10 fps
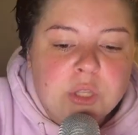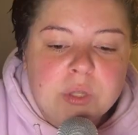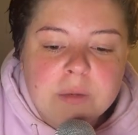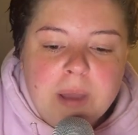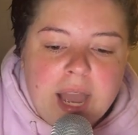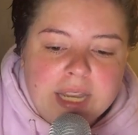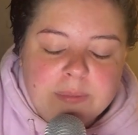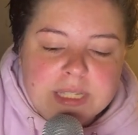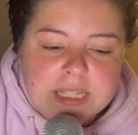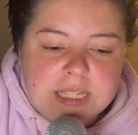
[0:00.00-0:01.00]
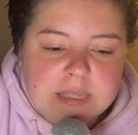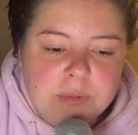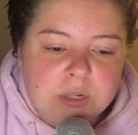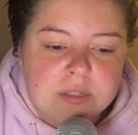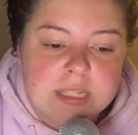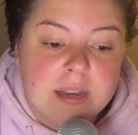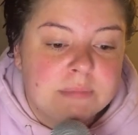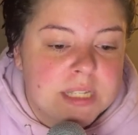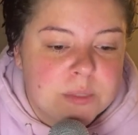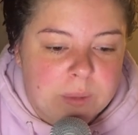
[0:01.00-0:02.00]
You look behind him and see some girls
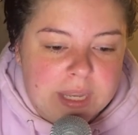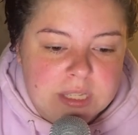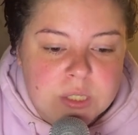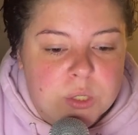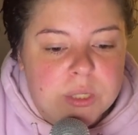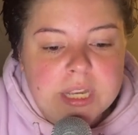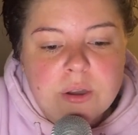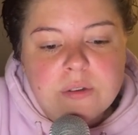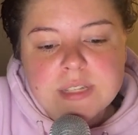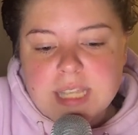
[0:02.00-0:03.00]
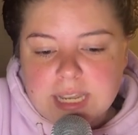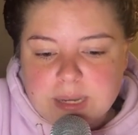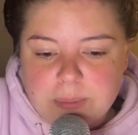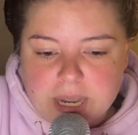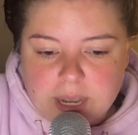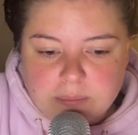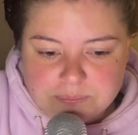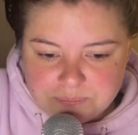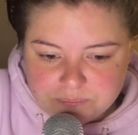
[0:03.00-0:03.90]
come this way, so you let go of his hand and back up.